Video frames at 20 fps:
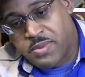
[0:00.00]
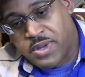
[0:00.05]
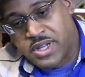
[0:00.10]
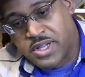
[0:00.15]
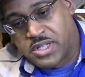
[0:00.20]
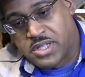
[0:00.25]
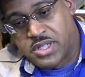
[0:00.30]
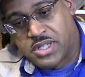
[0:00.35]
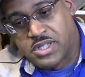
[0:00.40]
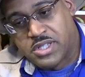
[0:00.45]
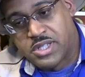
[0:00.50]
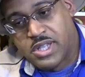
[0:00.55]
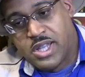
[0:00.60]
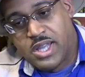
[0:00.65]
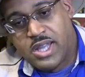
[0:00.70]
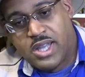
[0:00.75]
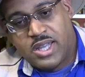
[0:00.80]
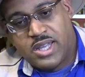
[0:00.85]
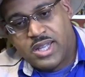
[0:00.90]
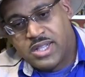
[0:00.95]
but it's
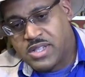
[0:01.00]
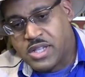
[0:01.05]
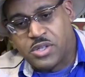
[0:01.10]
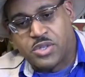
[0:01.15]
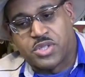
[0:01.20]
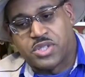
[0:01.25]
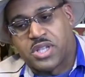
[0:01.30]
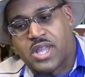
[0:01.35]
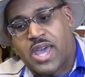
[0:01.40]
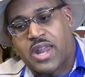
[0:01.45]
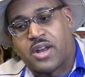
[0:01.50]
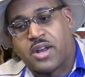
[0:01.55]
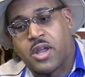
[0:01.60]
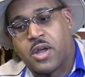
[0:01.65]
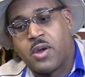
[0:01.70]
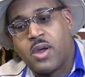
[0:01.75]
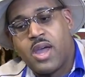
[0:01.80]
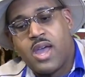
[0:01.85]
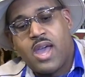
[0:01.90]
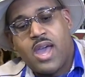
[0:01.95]
interesting. I don't
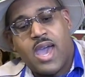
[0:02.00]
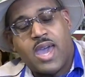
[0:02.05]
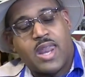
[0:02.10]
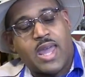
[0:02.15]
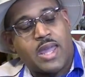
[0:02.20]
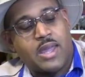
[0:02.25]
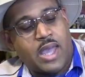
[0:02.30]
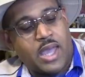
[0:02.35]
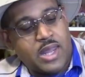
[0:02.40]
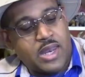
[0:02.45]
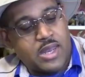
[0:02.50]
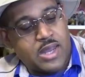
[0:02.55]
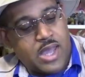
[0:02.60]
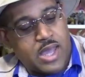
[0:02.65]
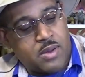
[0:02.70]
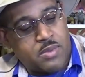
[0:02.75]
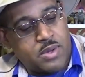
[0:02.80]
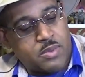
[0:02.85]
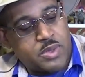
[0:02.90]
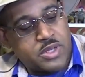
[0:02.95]
know.
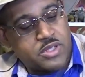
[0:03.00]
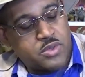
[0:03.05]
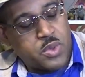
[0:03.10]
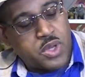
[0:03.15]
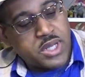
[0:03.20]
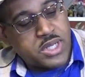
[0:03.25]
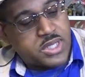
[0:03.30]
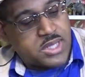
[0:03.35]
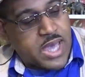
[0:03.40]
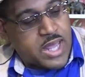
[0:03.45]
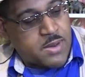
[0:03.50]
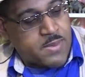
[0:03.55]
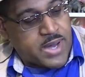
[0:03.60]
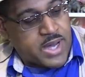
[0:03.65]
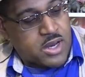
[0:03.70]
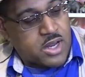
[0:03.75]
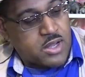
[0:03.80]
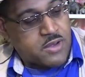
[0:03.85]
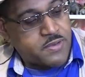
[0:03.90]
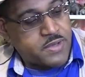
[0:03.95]
And what's really sad
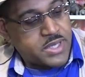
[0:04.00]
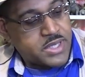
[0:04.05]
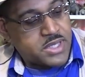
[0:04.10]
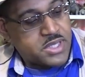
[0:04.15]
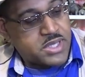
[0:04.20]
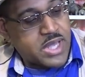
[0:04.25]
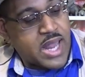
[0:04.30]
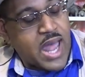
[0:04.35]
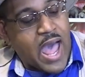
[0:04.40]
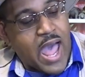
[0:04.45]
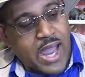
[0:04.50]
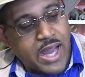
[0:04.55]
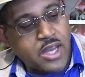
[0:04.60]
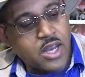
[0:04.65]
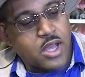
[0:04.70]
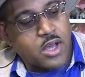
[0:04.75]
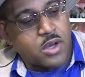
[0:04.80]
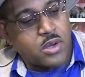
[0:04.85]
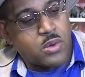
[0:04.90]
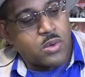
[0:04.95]
about all of this is that I
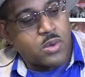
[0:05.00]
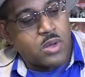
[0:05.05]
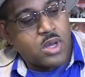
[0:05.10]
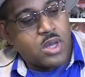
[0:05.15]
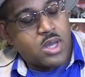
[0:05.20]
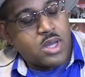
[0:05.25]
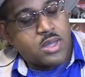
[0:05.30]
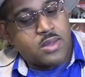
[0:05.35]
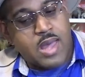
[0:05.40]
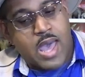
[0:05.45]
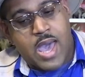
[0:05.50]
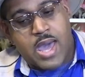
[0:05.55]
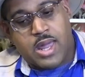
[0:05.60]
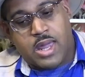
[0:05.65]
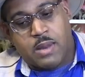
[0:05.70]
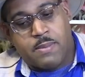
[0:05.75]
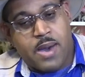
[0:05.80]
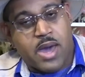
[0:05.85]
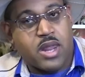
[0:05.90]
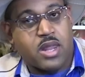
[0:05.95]
know that
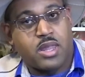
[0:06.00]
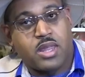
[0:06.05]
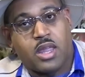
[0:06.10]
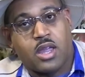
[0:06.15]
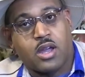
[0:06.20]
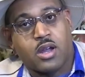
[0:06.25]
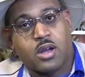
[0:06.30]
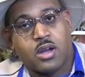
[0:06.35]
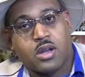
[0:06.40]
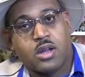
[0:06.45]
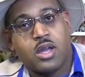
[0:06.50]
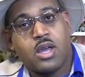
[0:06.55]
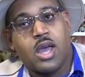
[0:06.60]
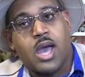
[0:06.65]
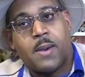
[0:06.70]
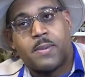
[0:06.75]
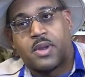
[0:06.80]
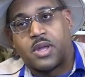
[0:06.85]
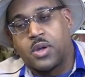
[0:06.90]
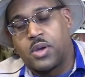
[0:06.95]
in about a year,
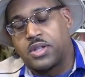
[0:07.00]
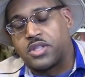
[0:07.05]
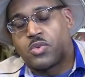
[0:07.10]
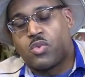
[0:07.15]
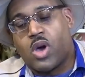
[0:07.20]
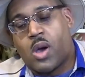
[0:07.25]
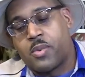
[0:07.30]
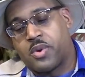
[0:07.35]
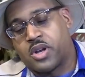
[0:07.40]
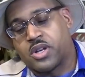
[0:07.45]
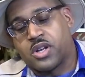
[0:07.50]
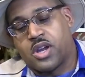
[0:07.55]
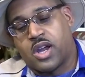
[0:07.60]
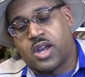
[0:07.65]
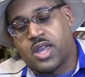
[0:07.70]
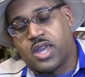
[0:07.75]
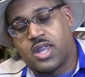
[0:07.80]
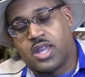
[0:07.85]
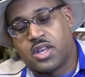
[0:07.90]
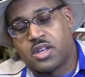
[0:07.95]
I'm going to go into Walmart or
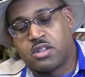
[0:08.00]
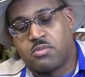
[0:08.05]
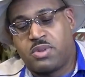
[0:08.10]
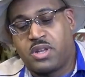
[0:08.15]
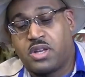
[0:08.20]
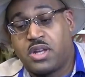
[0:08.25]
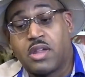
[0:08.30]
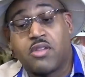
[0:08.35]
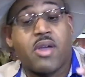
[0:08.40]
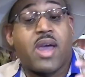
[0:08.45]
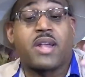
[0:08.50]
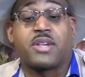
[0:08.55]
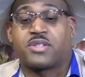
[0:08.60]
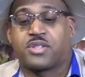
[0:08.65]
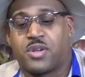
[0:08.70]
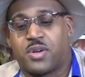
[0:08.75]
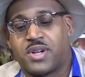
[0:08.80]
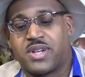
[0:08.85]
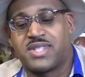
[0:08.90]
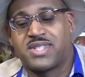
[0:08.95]
Target, and it'll be another
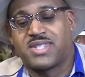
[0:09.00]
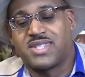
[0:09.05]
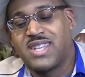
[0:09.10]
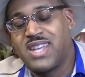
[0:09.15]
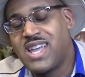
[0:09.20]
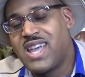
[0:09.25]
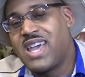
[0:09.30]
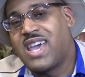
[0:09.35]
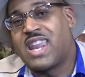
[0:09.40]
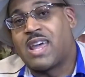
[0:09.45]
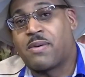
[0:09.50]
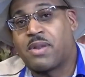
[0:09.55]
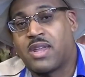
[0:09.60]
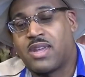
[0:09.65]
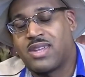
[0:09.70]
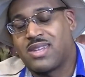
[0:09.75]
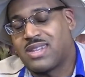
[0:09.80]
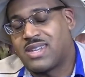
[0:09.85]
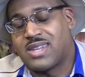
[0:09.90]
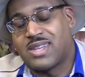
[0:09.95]
Allosaurus, and I'm
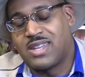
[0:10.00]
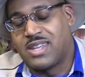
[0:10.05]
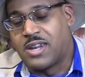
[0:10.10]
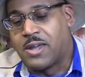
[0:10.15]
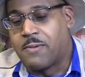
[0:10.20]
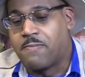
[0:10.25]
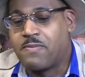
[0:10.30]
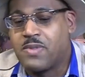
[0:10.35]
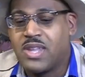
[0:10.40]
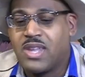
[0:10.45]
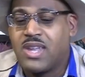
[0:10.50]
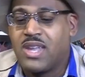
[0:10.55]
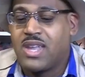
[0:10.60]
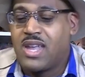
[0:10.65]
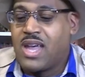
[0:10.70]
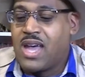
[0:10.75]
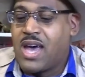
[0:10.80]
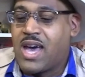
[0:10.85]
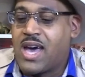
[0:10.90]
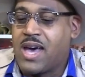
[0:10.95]
going to, you
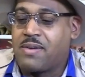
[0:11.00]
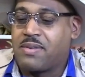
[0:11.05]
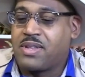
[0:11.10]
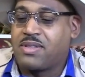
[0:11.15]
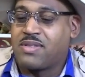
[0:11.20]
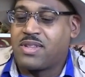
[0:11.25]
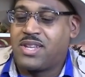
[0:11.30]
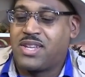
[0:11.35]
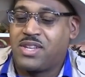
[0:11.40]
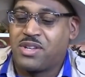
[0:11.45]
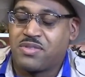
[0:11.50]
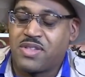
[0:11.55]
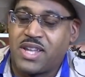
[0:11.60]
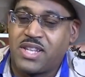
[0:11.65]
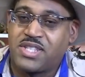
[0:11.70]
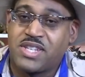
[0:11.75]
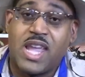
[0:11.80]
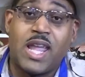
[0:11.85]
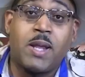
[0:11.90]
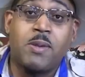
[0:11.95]
know. You're
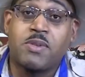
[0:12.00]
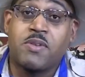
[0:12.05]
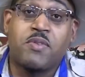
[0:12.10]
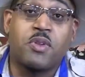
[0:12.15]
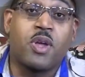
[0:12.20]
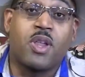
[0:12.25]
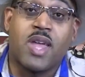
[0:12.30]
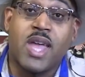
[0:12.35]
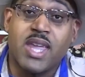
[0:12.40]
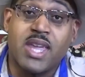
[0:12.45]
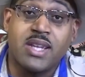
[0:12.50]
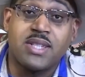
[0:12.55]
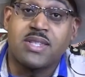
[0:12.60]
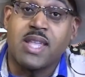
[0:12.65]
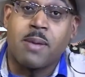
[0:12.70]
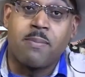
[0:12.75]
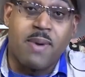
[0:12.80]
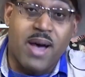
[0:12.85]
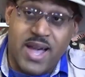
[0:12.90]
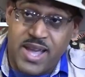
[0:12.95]
saying, James, if you don't like it,
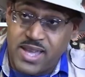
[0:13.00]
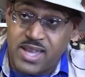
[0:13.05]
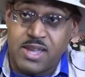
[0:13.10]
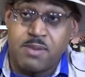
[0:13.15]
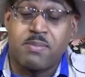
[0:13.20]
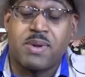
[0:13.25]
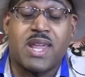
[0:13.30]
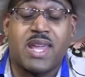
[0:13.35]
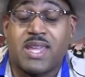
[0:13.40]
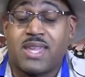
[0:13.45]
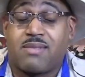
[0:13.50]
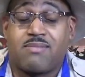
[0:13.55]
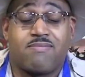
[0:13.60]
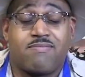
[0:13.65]
stop buying it, but